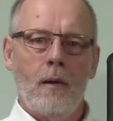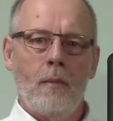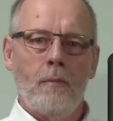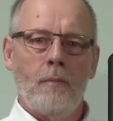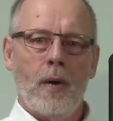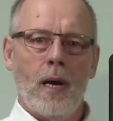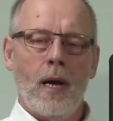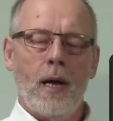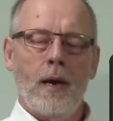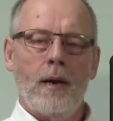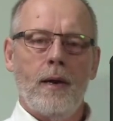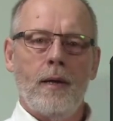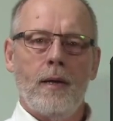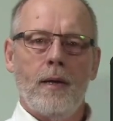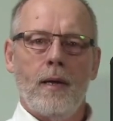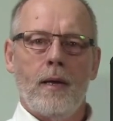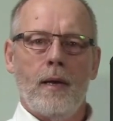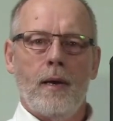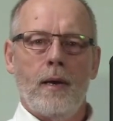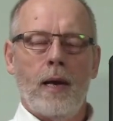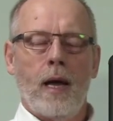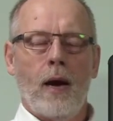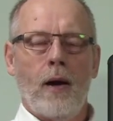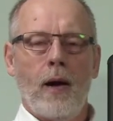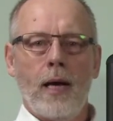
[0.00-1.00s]
But
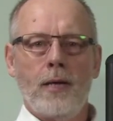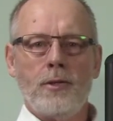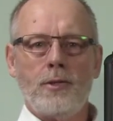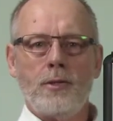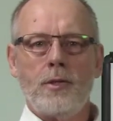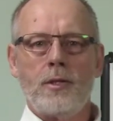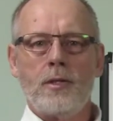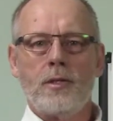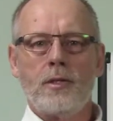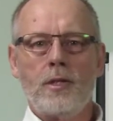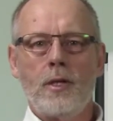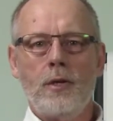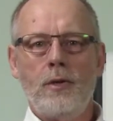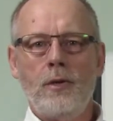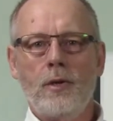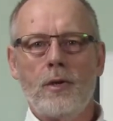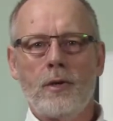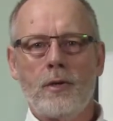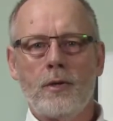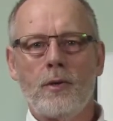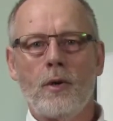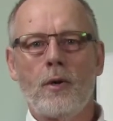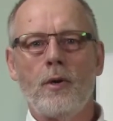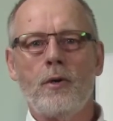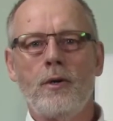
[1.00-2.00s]
now as you continue to
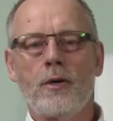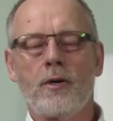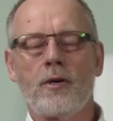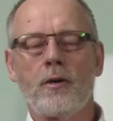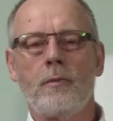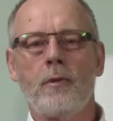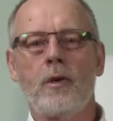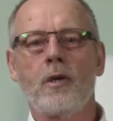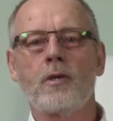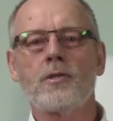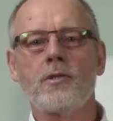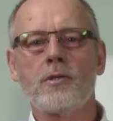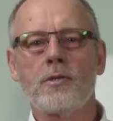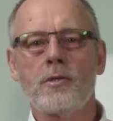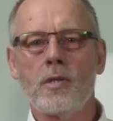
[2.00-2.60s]
grow your commercial